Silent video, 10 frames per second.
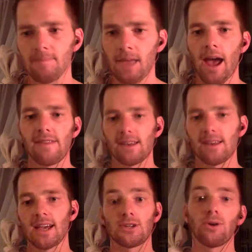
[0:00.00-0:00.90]
And then
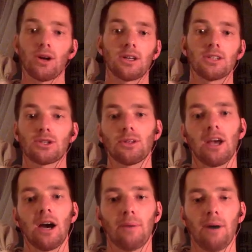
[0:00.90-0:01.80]
yes, yoga can certainly
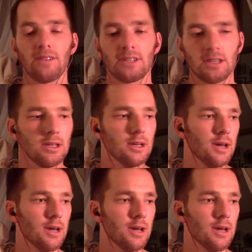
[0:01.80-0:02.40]
help, obviously,